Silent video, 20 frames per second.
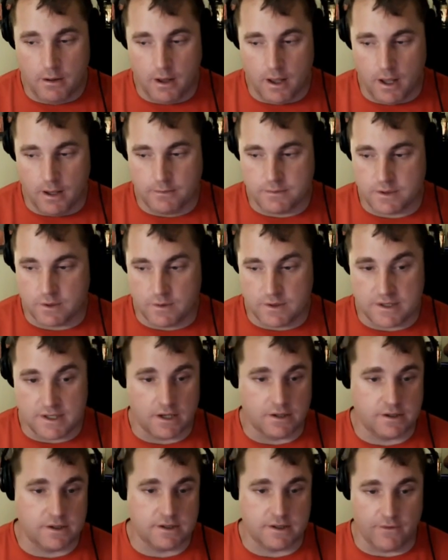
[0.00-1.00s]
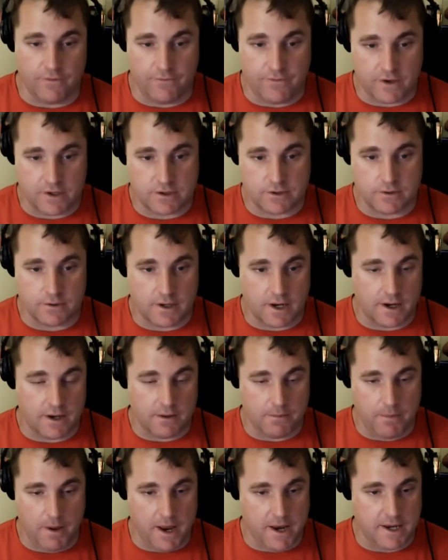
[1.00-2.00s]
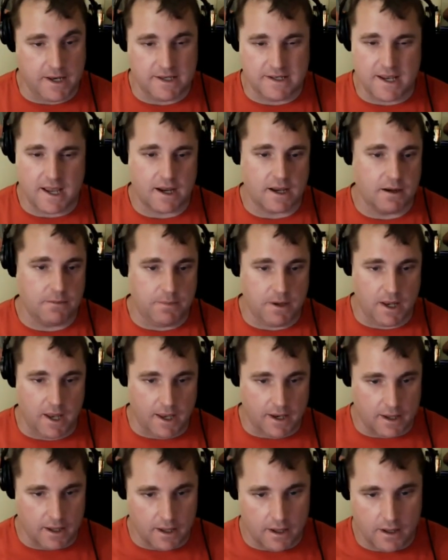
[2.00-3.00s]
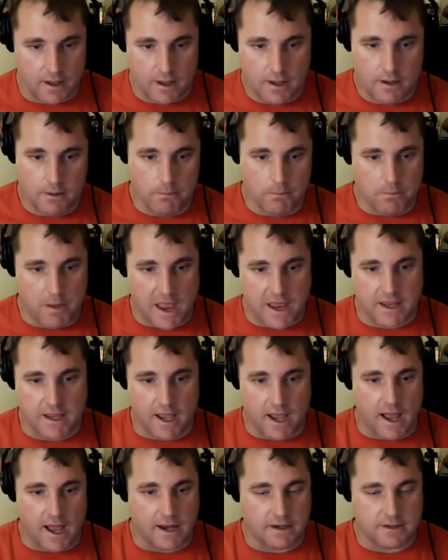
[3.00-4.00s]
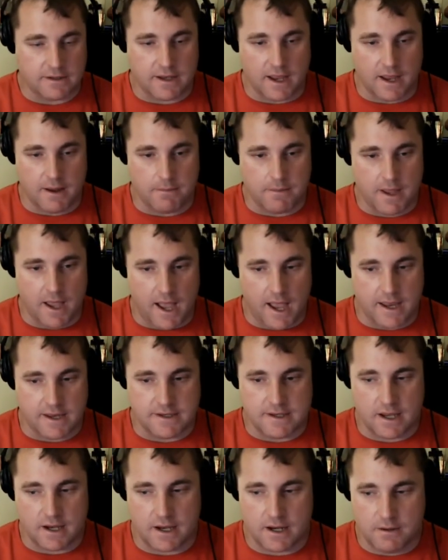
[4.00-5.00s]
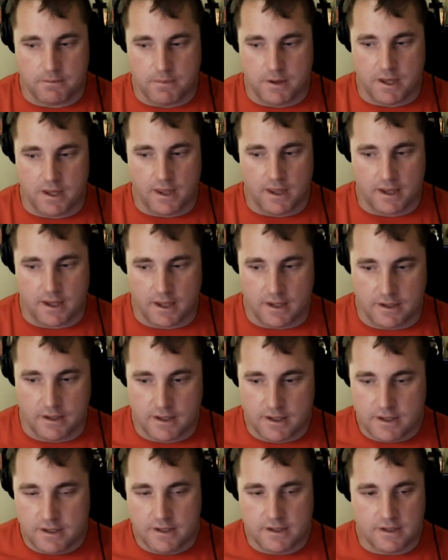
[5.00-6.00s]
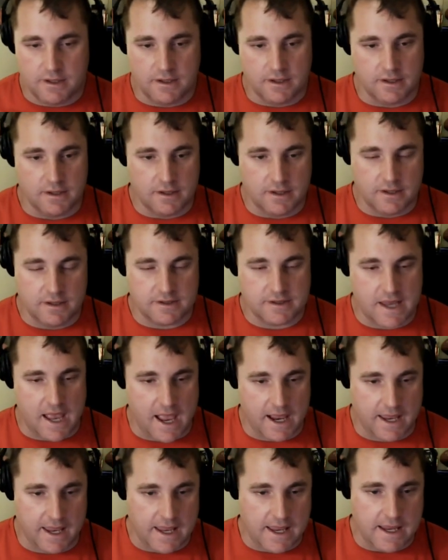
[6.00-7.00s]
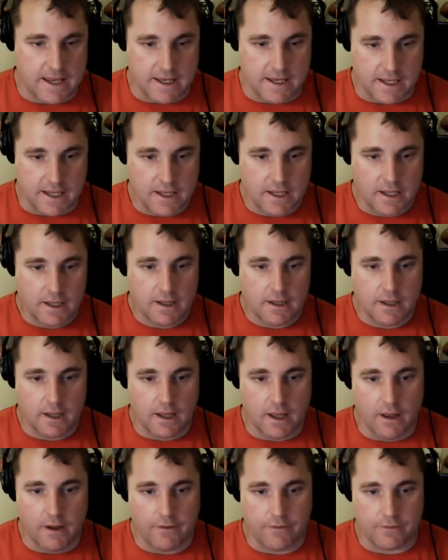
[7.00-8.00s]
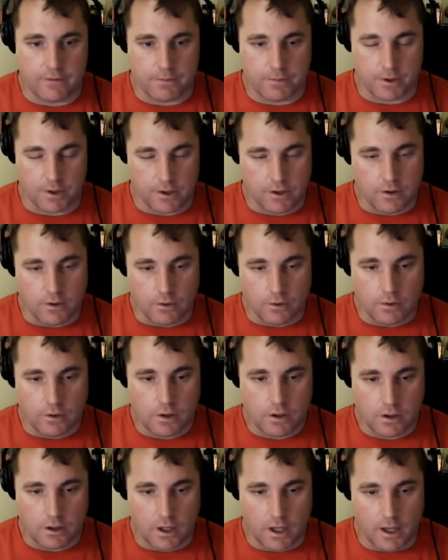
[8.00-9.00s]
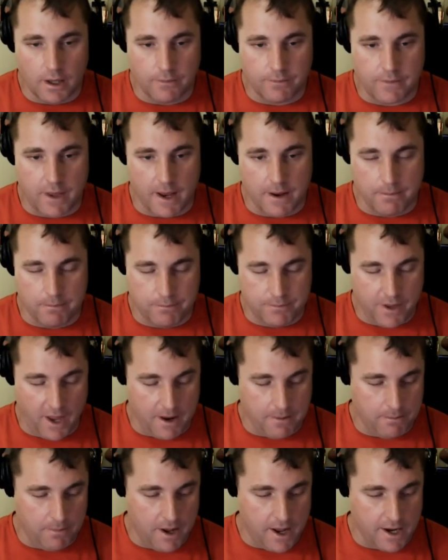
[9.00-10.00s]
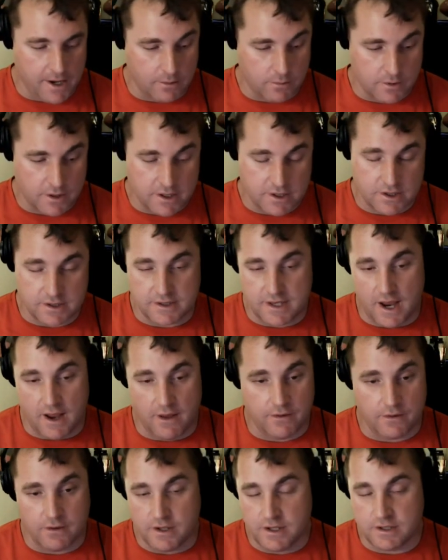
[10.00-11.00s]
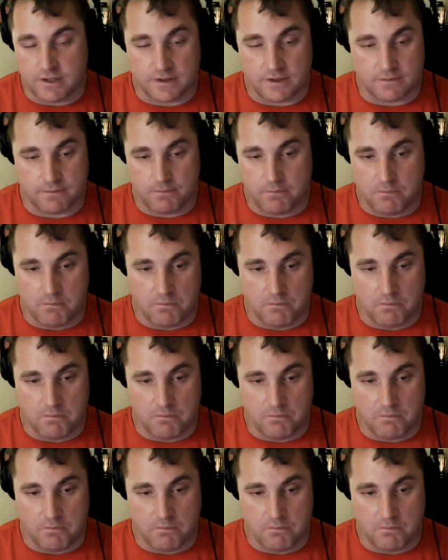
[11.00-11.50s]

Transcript: So he's not just a fixture down in the paint. He's not going to be like a Baycott type guy. He's not going to be like a Zach Edey for Purdue type body where he's just down there and he's just